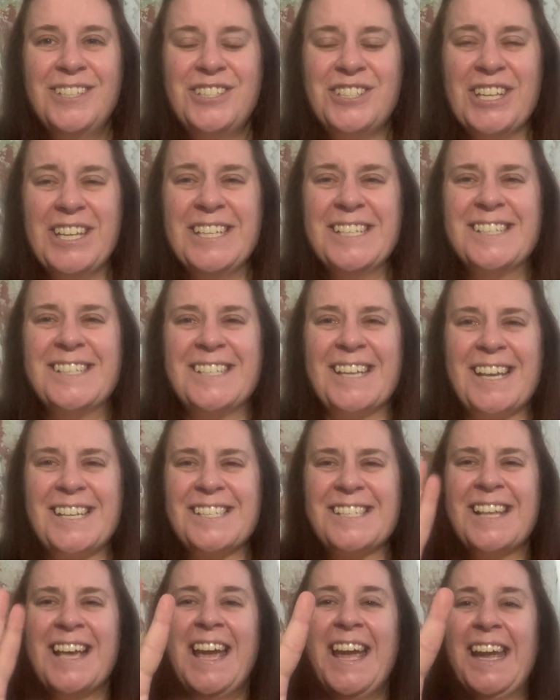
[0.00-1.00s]

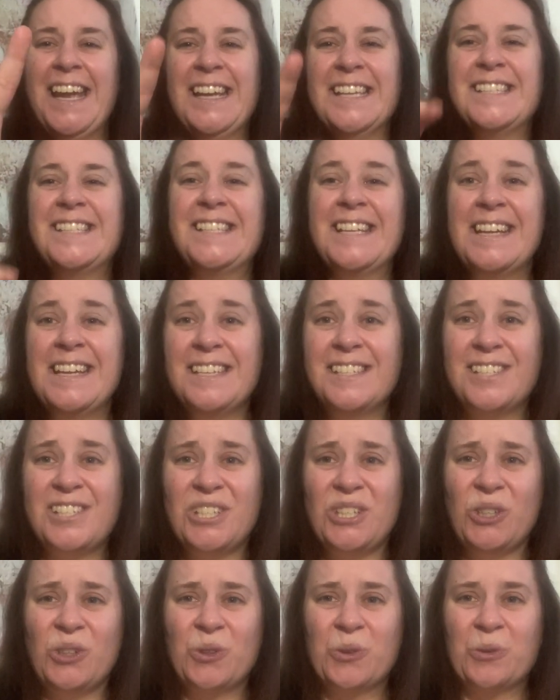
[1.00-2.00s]
Jesus, he
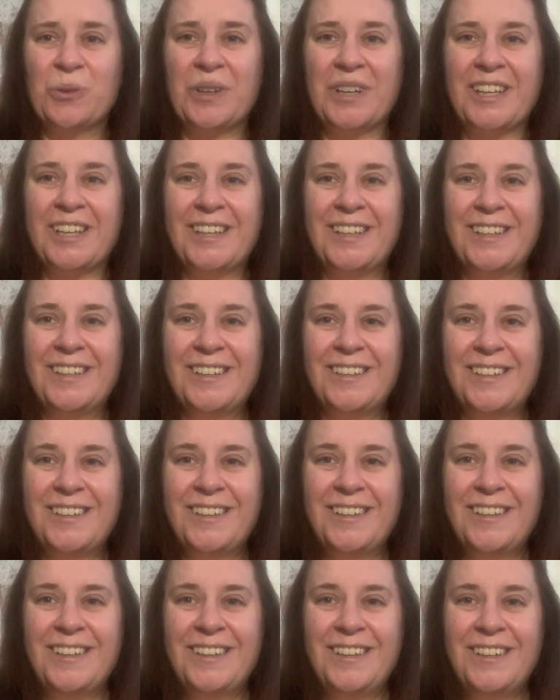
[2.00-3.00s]
sees you.
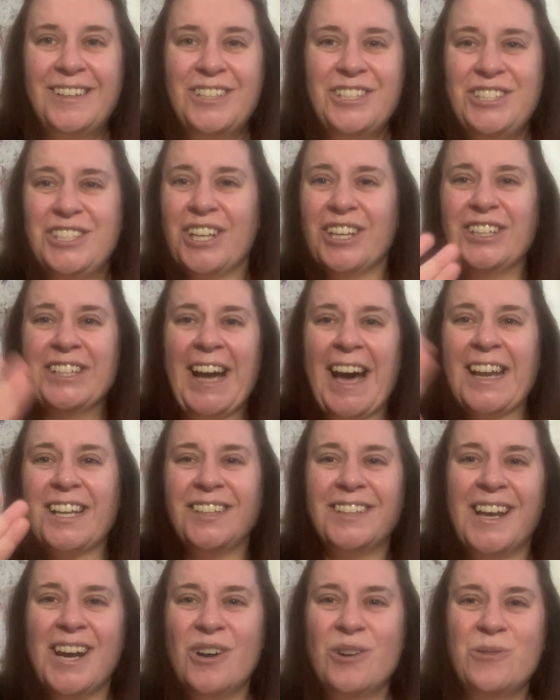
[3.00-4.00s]
You're
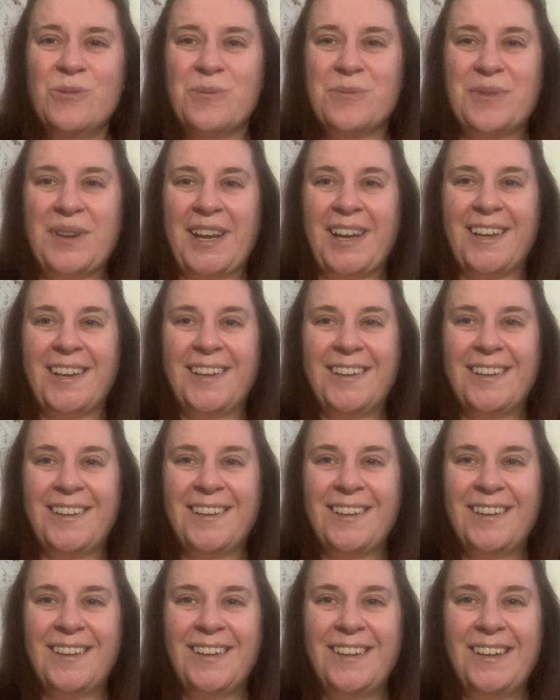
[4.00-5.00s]
not alone.
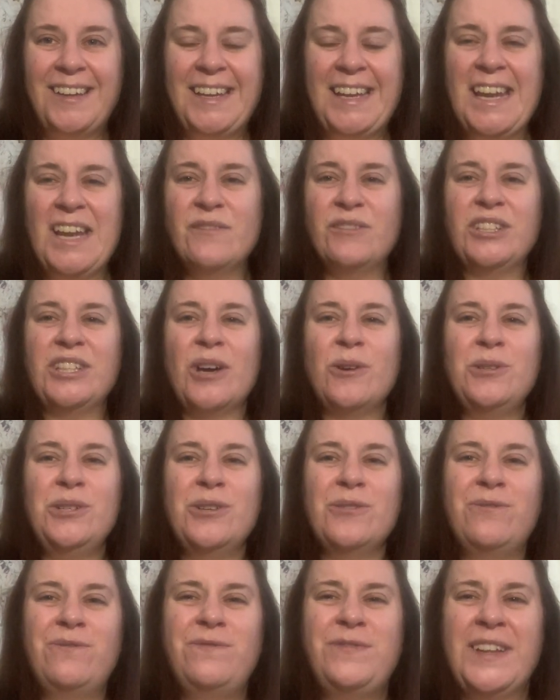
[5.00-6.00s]
Even though
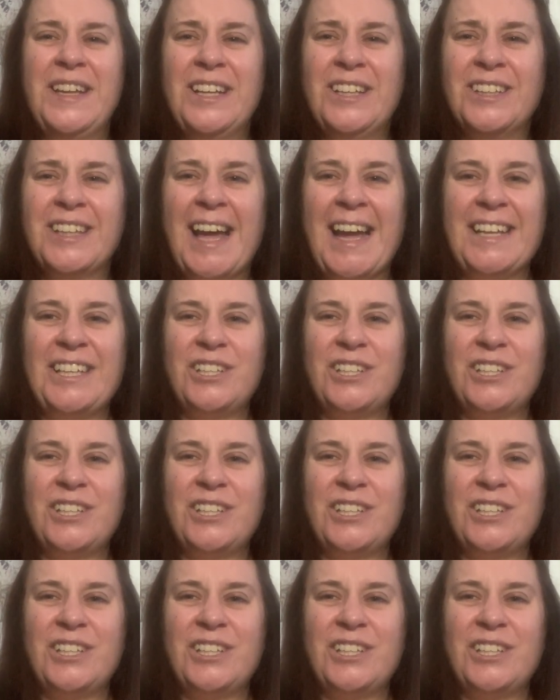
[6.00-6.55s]
you feel